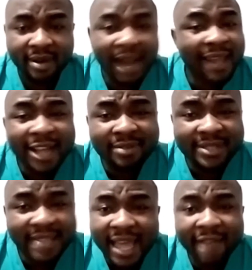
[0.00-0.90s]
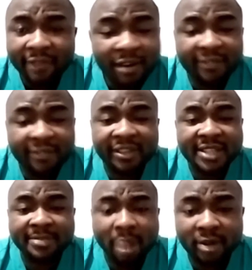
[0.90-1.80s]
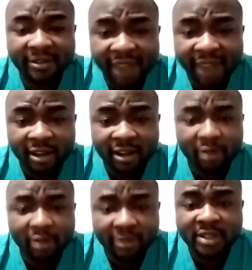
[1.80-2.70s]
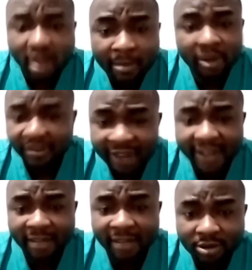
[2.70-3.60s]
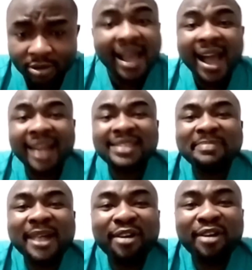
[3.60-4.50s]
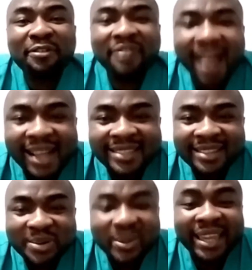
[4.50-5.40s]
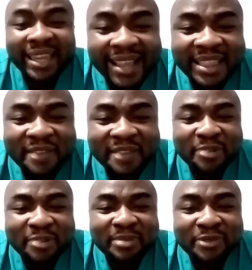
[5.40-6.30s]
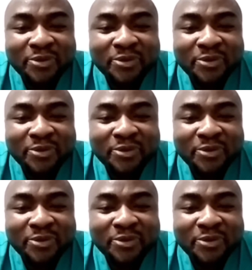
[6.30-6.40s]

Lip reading: of these multivitamins. And as a matter of fact, we get them from the